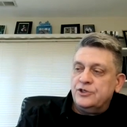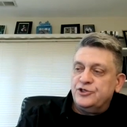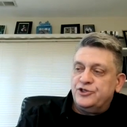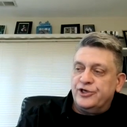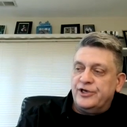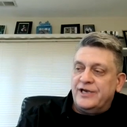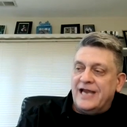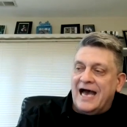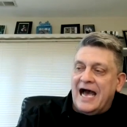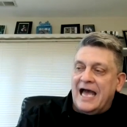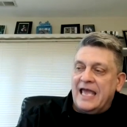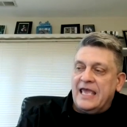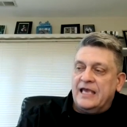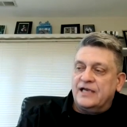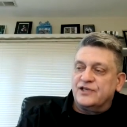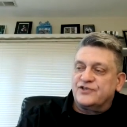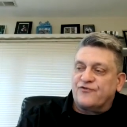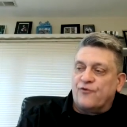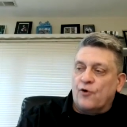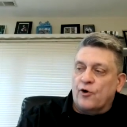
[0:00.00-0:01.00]
should not
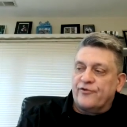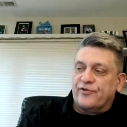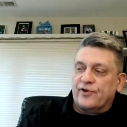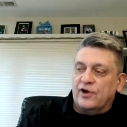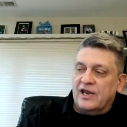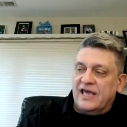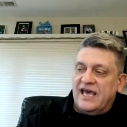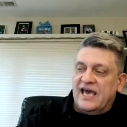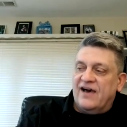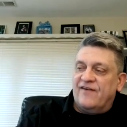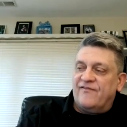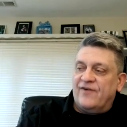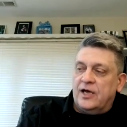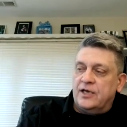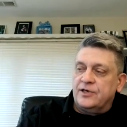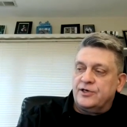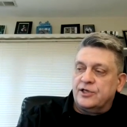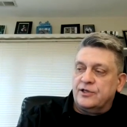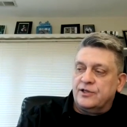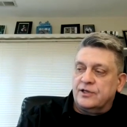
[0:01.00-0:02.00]
henceforth live
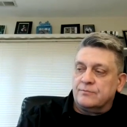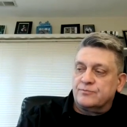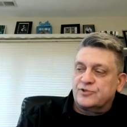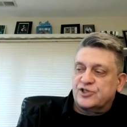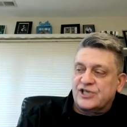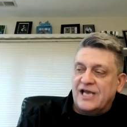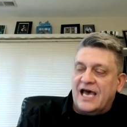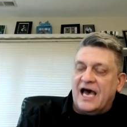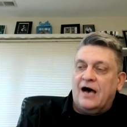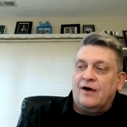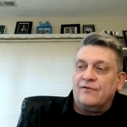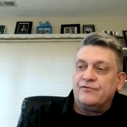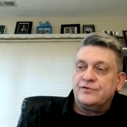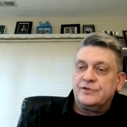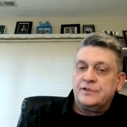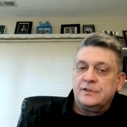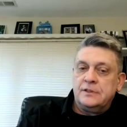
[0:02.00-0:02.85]
unto themselves.